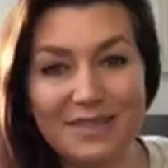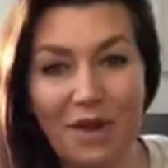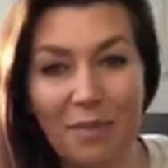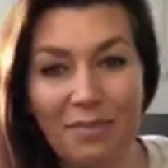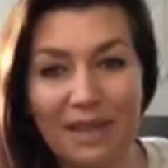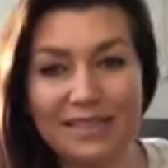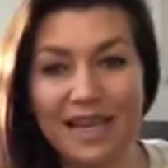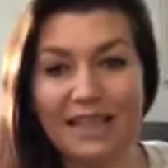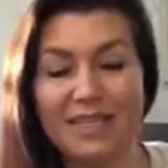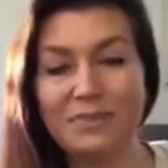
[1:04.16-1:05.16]
was not on my
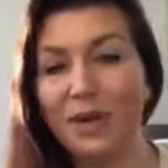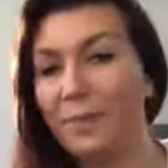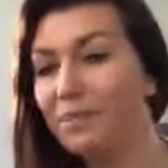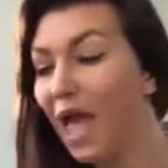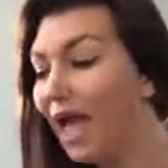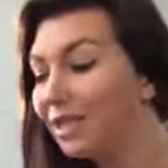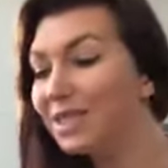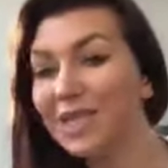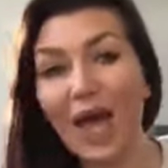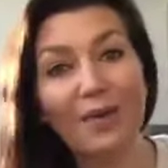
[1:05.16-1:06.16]
side this morning.
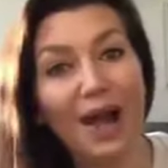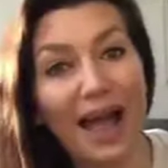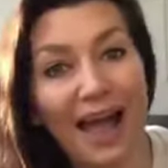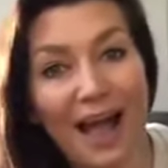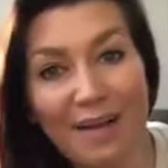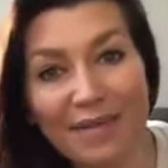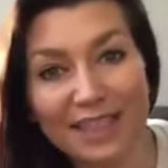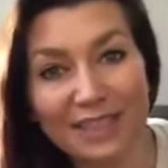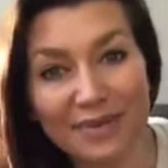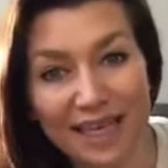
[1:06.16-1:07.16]
So,
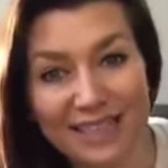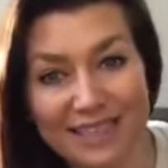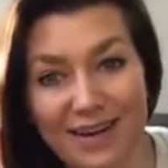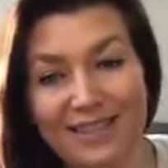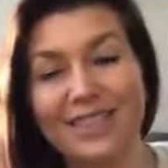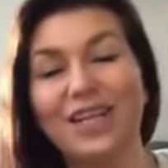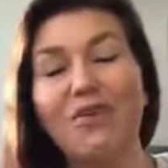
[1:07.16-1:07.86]
should we get started?